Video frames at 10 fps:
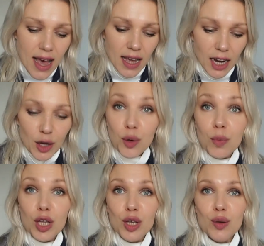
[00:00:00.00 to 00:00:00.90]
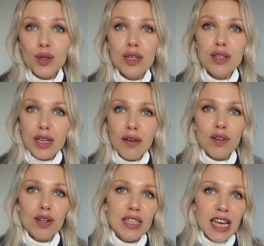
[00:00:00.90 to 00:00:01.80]
and I normally use it
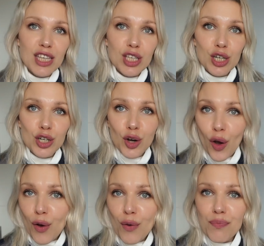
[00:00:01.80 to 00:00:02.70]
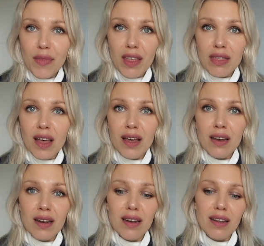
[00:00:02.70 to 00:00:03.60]
several days in a row, and
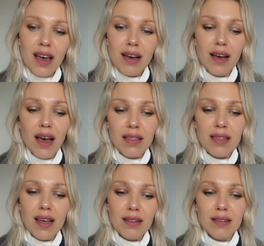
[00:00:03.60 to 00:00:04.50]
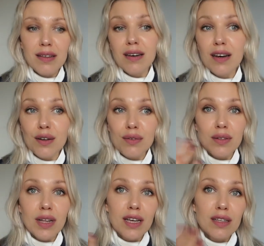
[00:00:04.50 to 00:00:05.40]
then yeah, and then the kind of
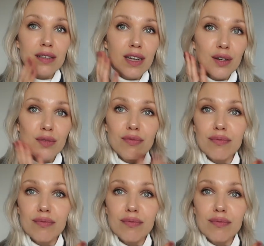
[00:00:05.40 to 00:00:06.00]
like it kind of